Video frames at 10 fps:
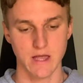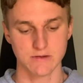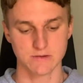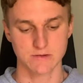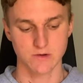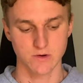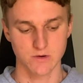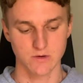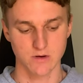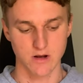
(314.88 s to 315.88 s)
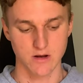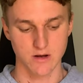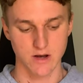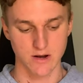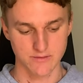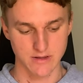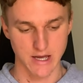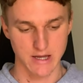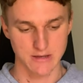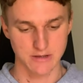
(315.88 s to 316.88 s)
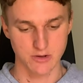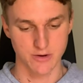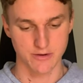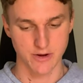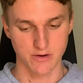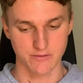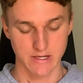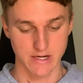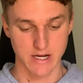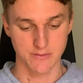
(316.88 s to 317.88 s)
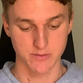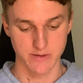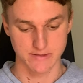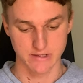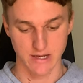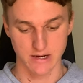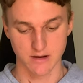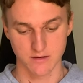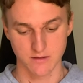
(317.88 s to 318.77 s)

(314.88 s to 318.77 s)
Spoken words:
And so after that, you know, COVID hit a couple months later.